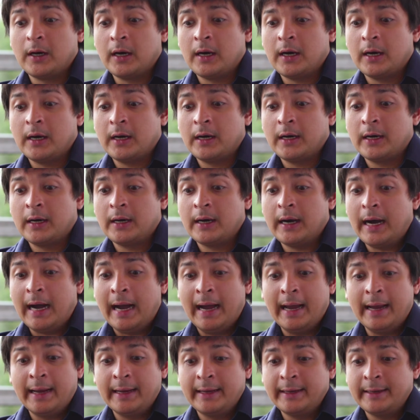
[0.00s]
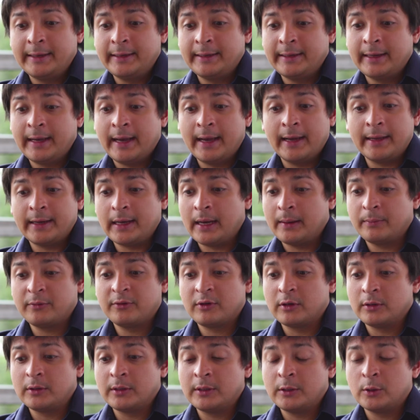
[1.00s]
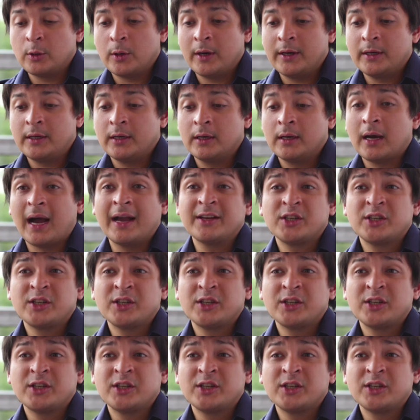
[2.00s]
I had absolutely no idea.